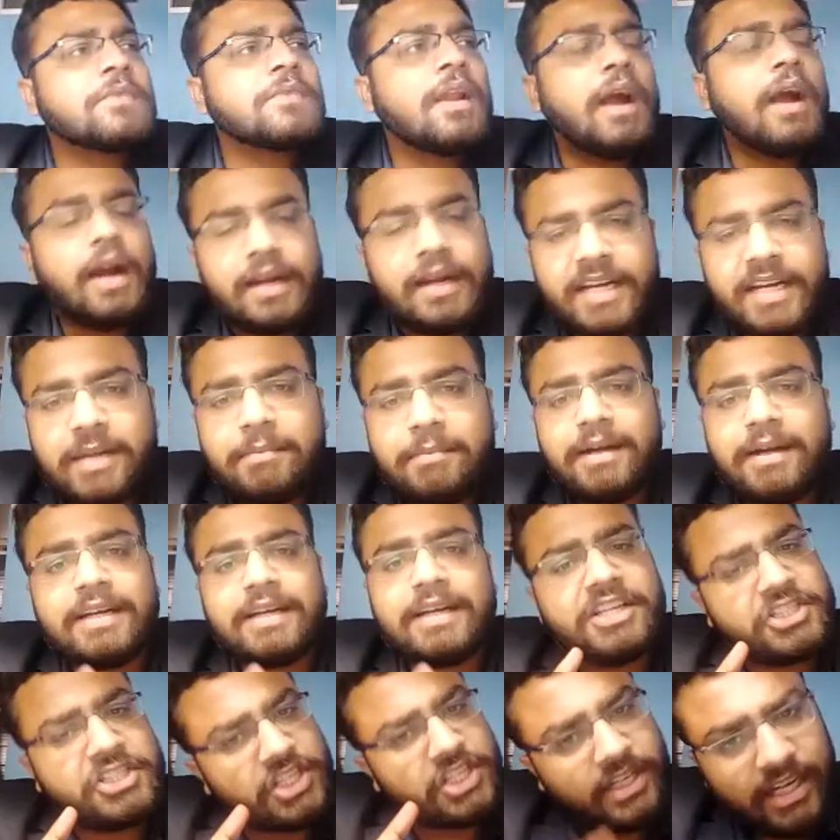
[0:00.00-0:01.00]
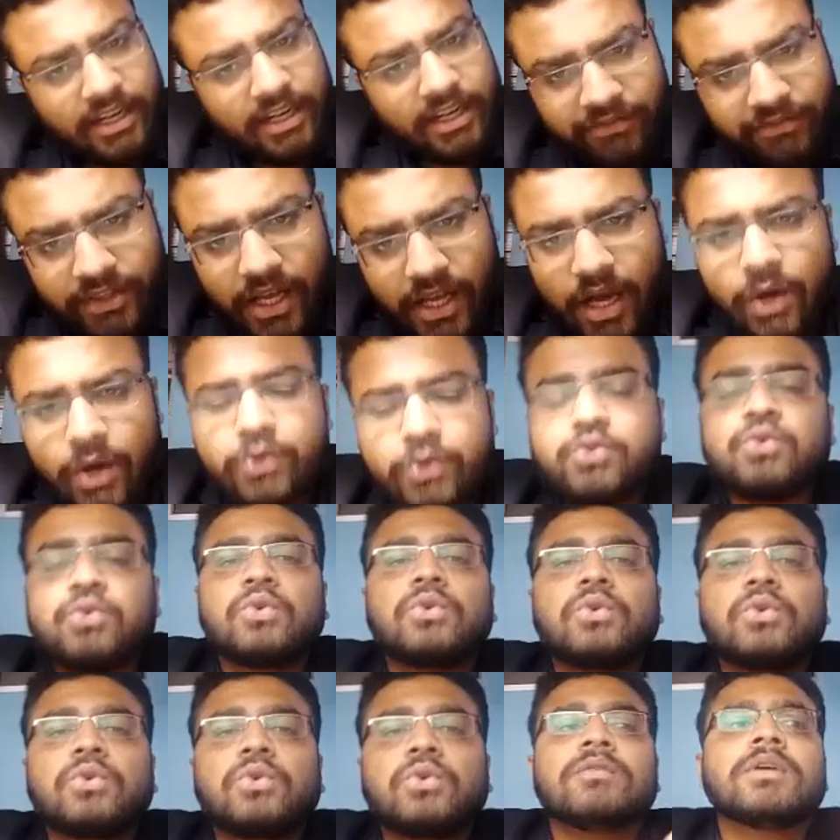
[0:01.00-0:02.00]
Ultimately, she left the
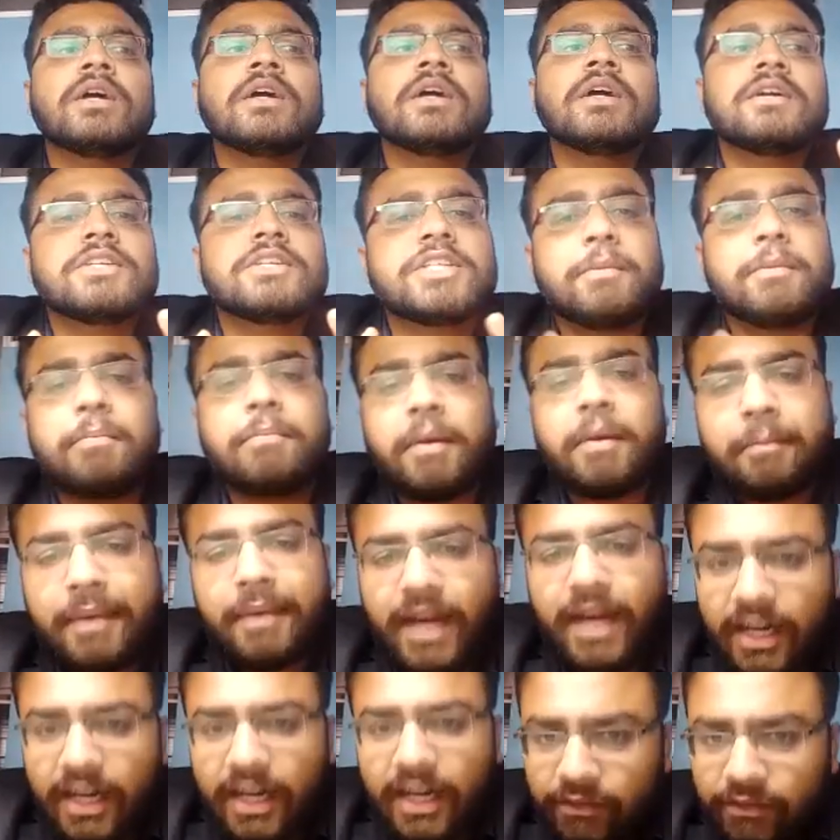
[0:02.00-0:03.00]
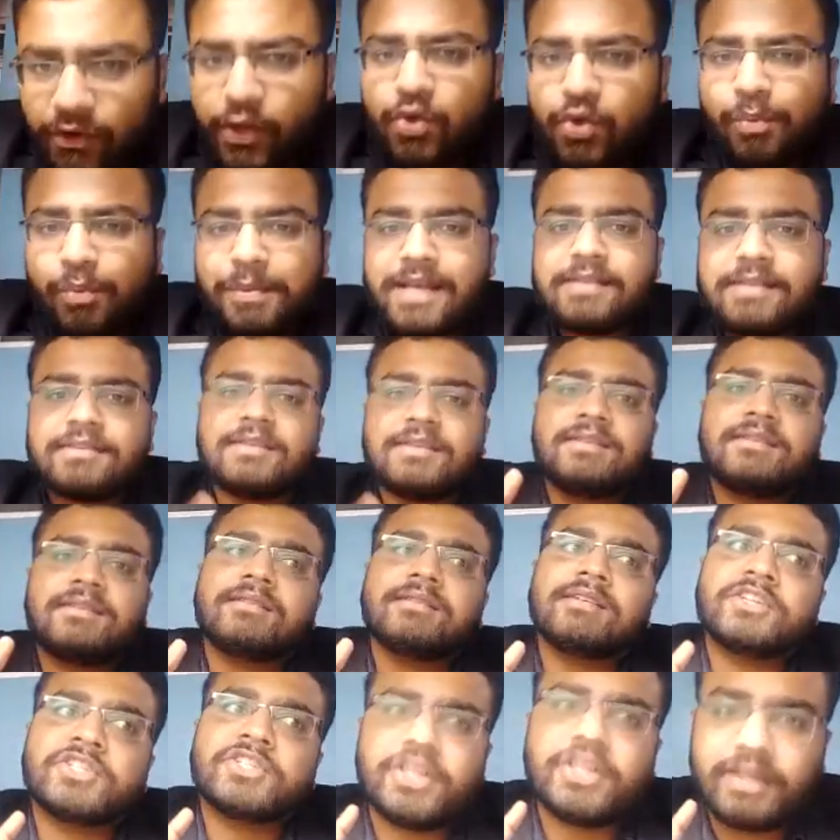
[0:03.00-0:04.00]
household. She prepared for UPSC.
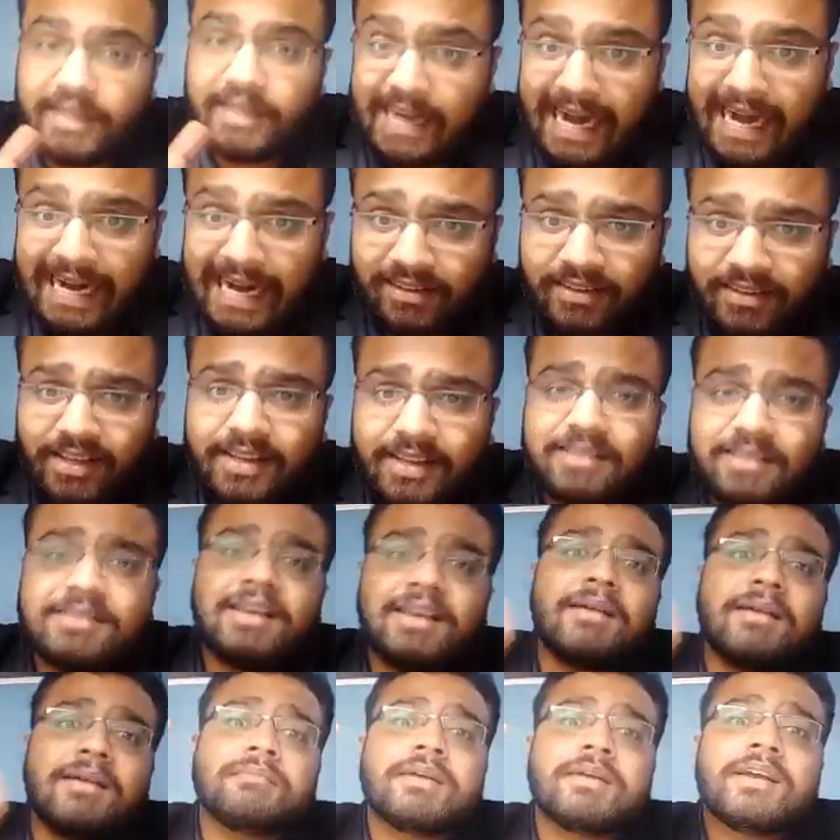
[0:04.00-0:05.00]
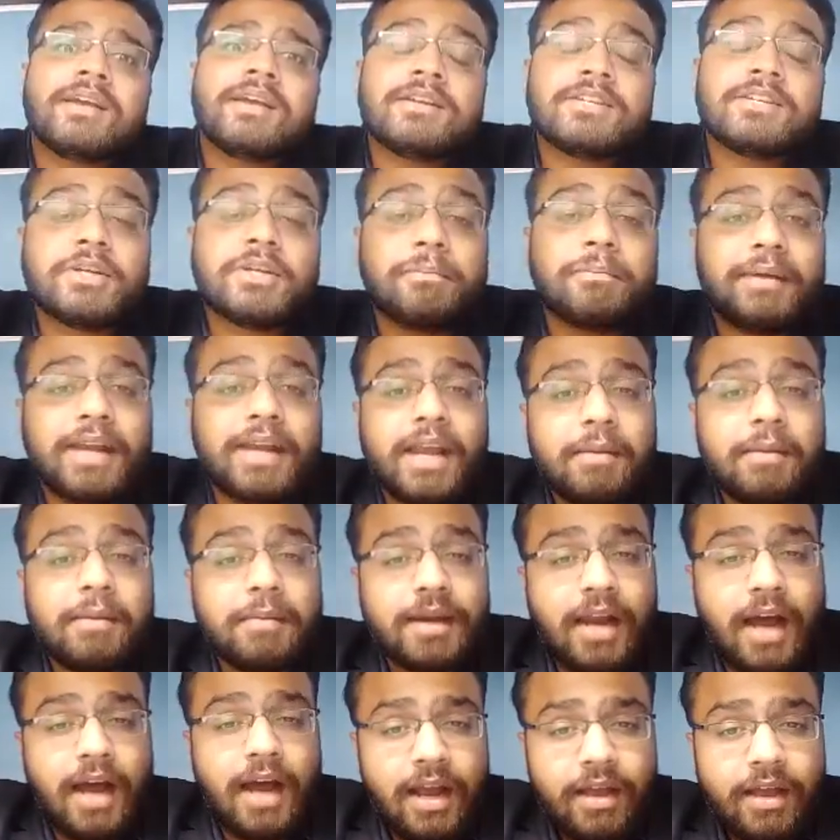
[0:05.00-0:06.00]
She cracked the exam. She became an
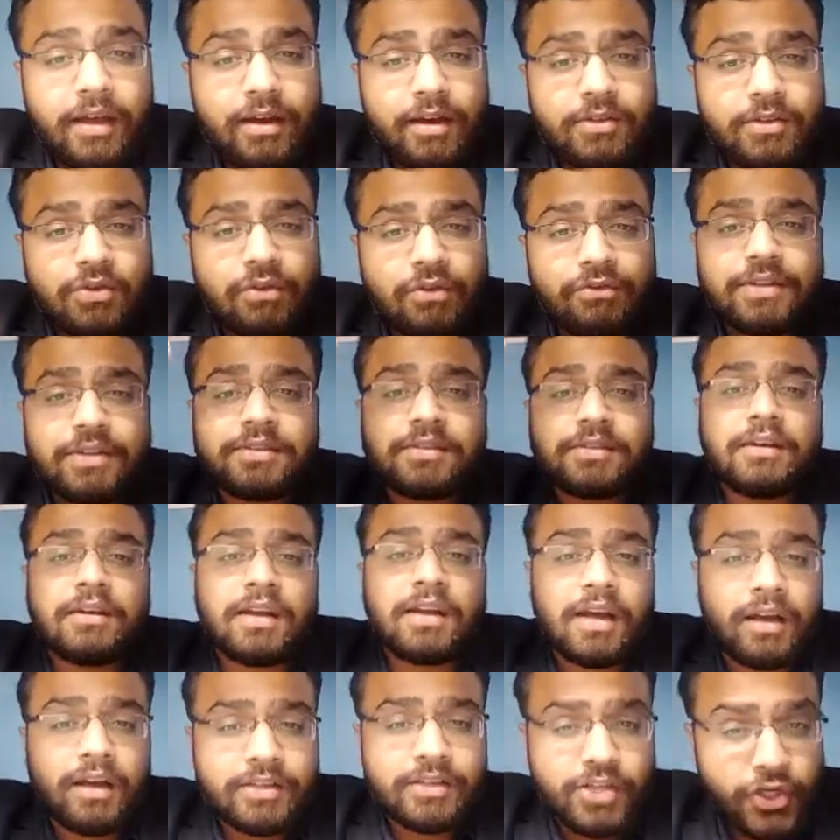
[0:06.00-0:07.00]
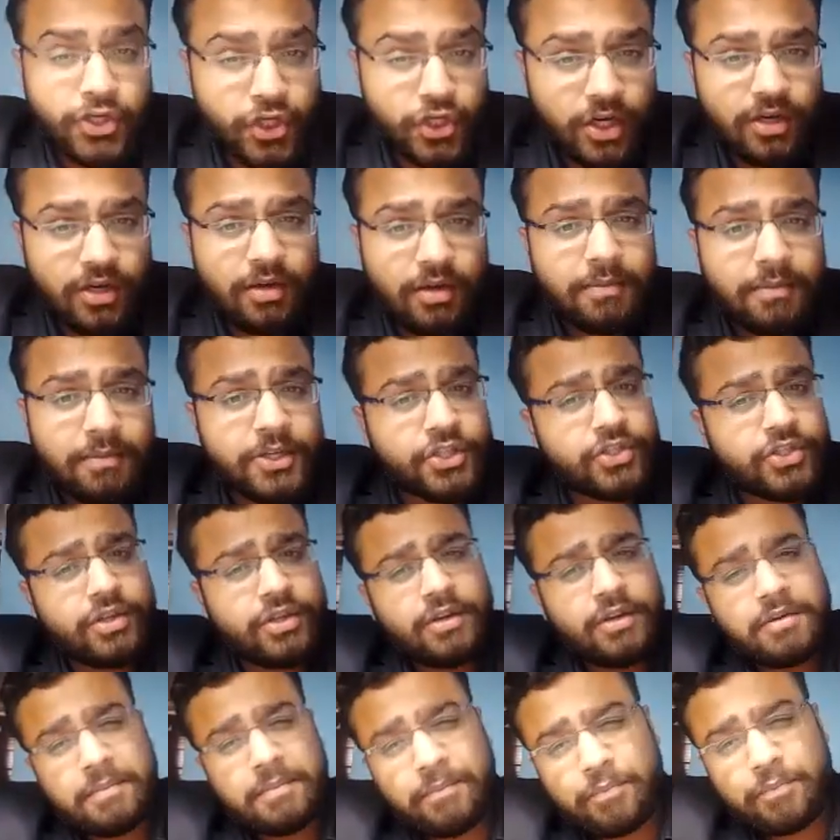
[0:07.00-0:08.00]
IRS officer, assistant commissioner
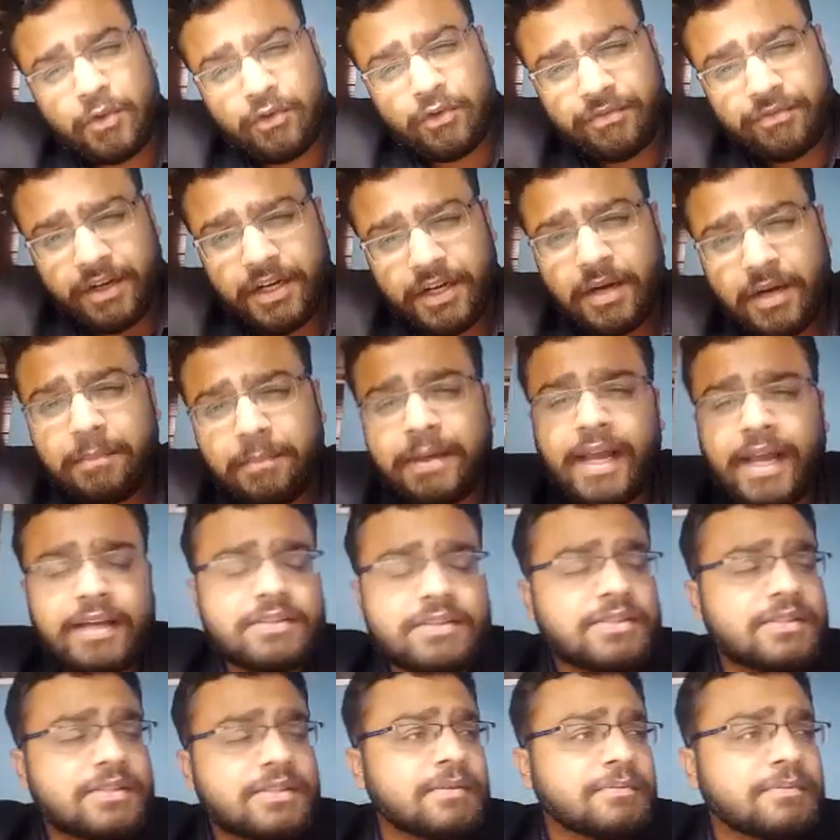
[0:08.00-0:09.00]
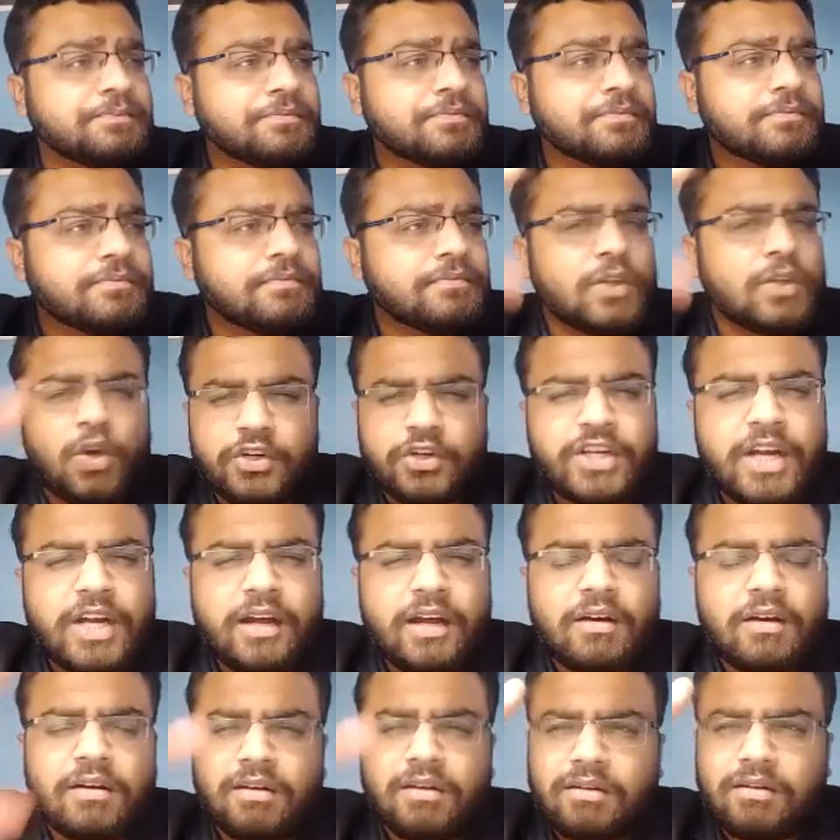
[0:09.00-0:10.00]
of income tax, or
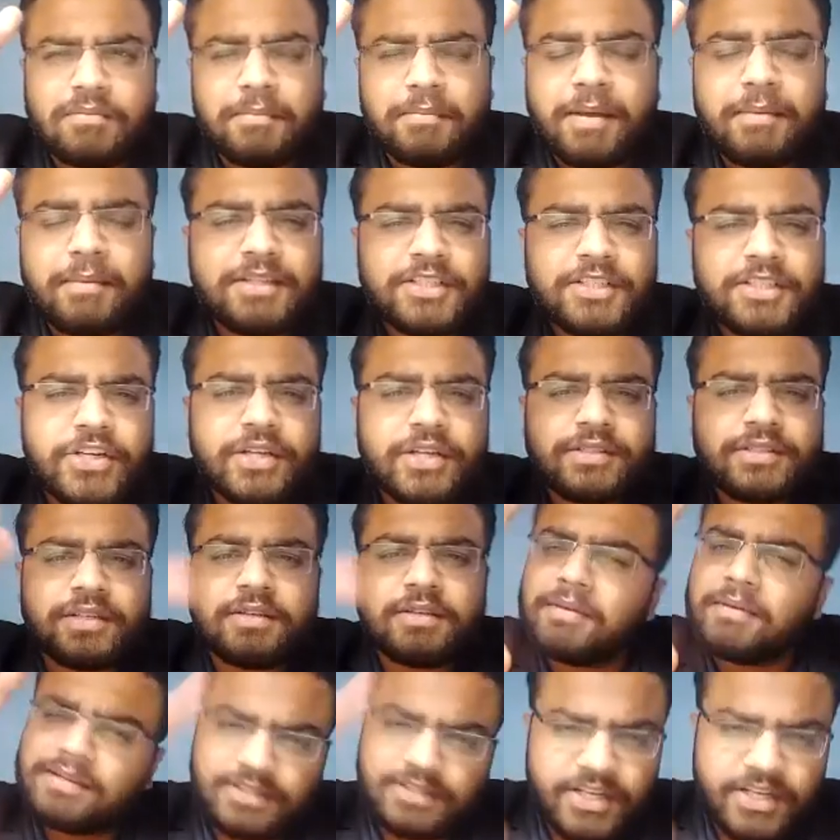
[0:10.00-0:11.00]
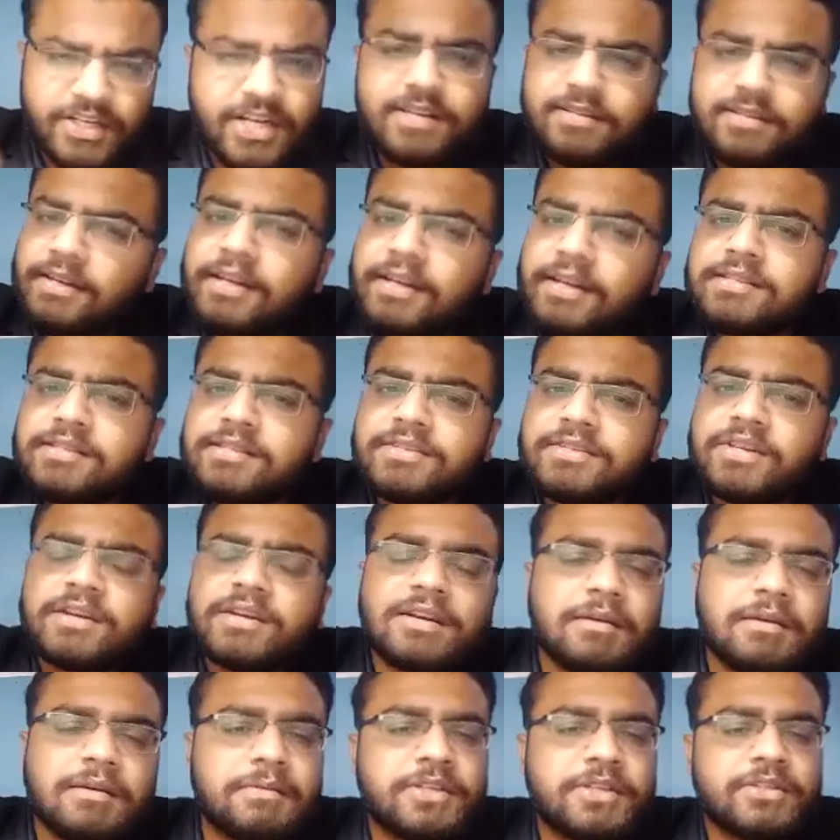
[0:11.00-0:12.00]
maybe GST, but she's an assistant
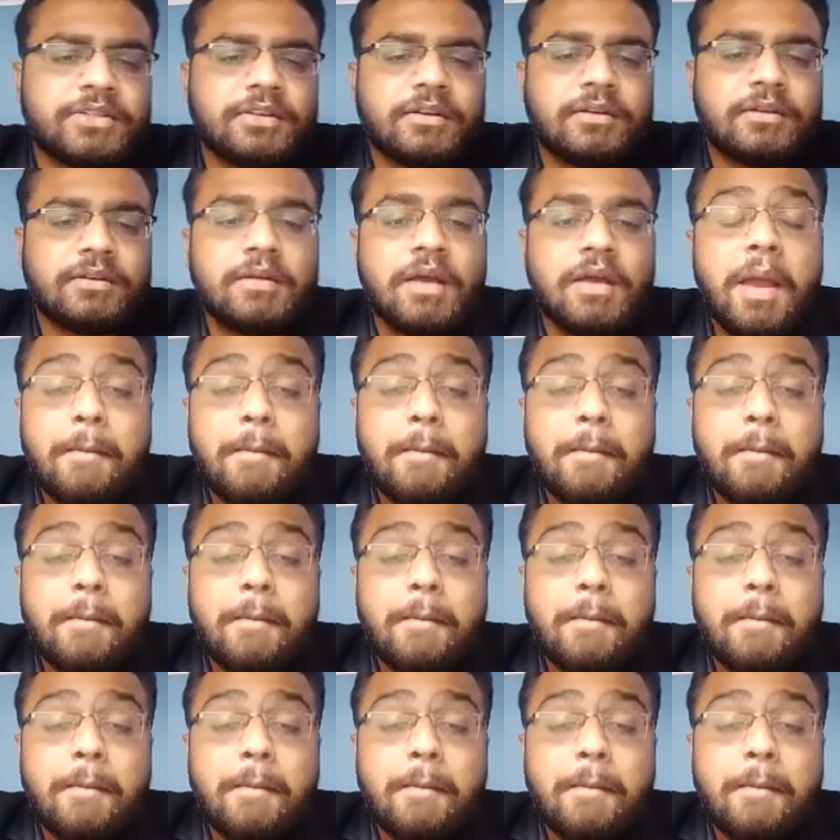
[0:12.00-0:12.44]
commissioner.